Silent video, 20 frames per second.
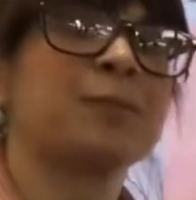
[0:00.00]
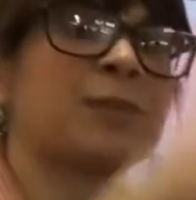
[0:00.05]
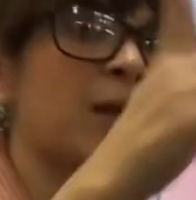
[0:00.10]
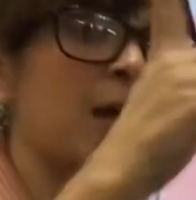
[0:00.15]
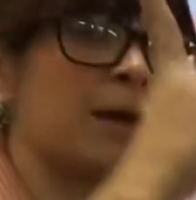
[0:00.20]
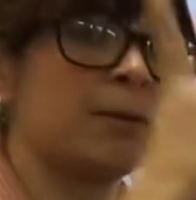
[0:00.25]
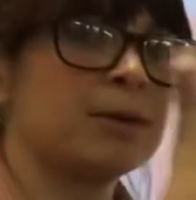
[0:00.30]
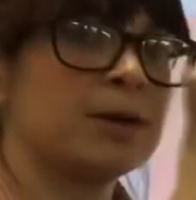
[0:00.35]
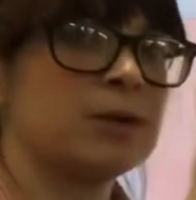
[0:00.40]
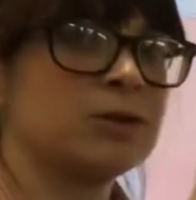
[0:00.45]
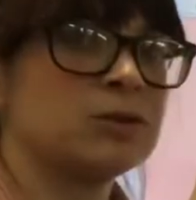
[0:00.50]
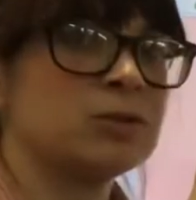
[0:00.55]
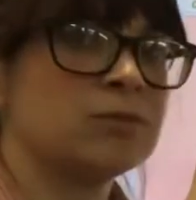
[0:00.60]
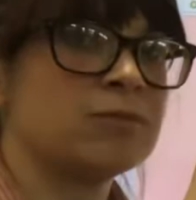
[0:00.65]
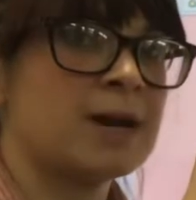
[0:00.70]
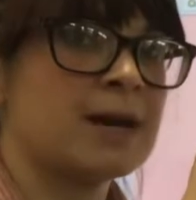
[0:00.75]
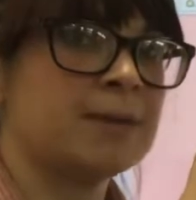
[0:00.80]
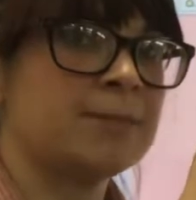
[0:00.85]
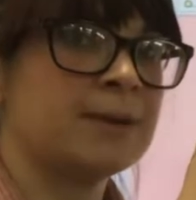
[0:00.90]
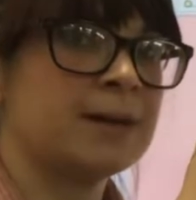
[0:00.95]
I'm going to
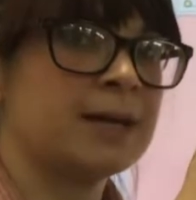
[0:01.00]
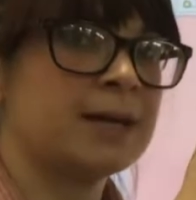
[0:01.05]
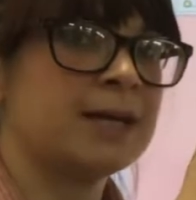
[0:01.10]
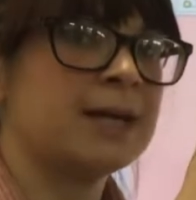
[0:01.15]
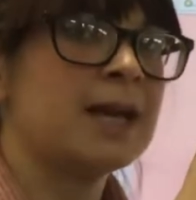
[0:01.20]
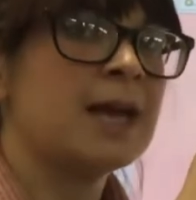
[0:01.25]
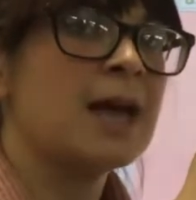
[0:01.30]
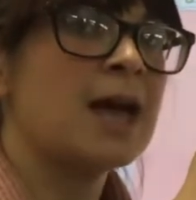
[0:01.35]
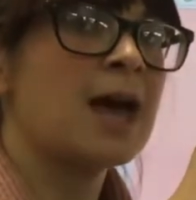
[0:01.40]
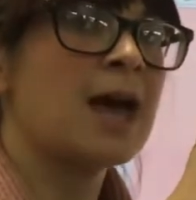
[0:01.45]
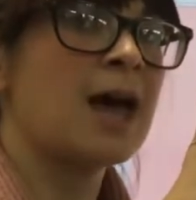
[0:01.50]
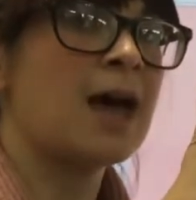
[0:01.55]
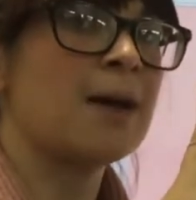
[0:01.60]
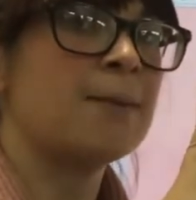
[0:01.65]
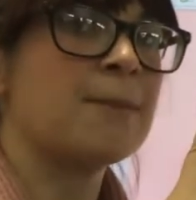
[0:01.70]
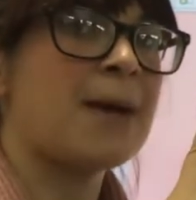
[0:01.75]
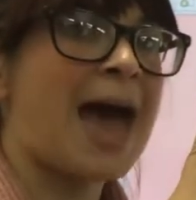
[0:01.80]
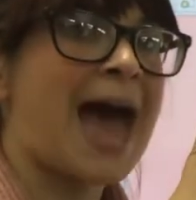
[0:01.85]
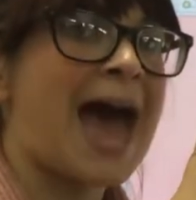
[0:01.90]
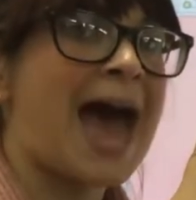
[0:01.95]
write my
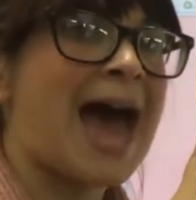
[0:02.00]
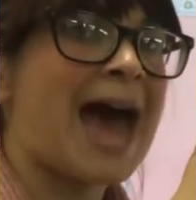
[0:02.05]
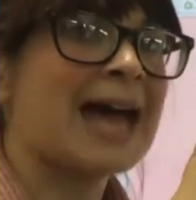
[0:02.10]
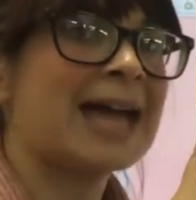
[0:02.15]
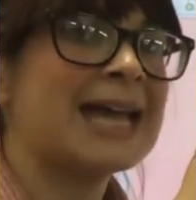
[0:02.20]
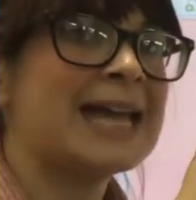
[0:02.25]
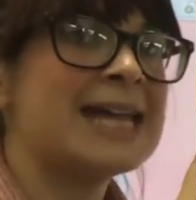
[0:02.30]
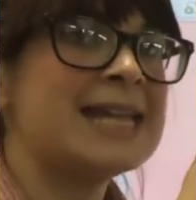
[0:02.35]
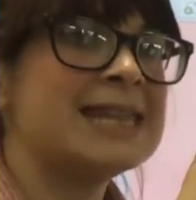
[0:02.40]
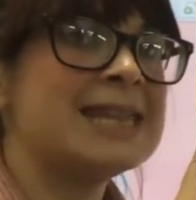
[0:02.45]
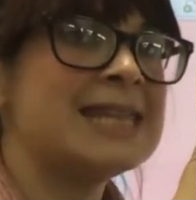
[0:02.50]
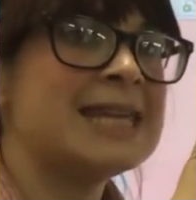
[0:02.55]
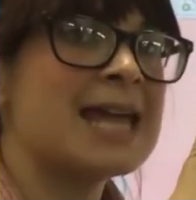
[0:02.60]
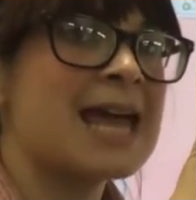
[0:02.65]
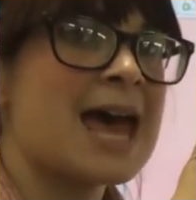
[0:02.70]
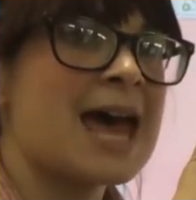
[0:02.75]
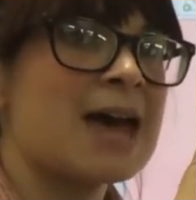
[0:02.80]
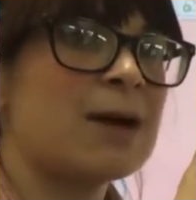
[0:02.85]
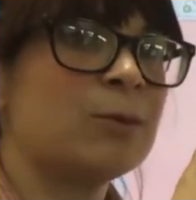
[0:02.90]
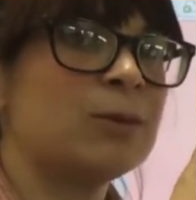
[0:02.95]
A in the
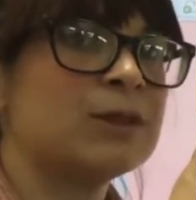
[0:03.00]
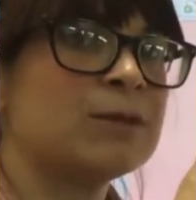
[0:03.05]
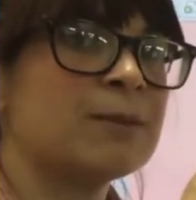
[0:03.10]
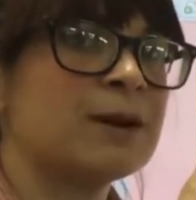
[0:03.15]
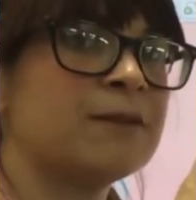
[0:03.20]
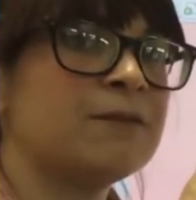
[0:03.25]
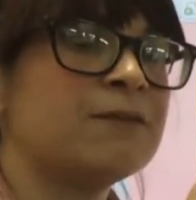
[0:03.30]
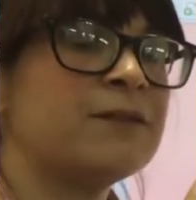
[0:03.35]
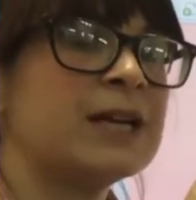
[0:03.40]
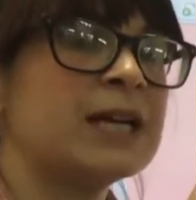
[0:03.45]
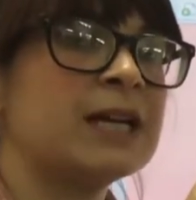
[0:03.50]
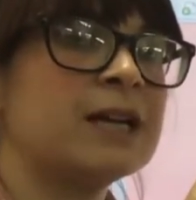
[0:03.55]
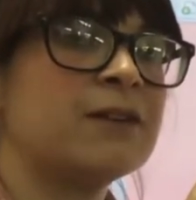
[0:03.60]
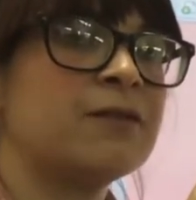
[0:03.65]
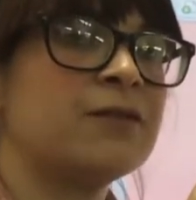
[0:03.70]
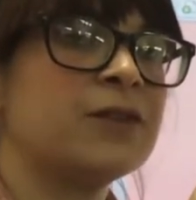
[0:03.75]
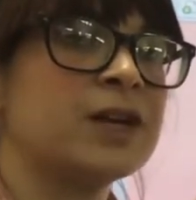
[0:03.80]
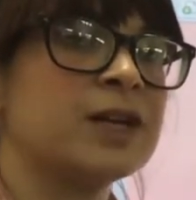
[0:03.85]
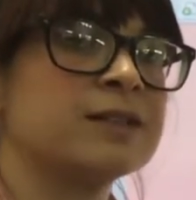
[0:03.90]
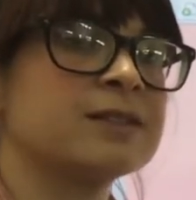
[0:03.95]
air with my finger
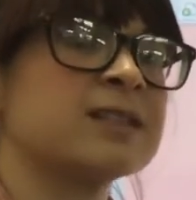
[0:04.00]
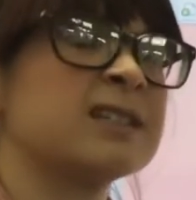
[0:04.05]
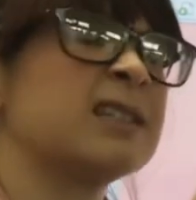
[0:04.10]
first,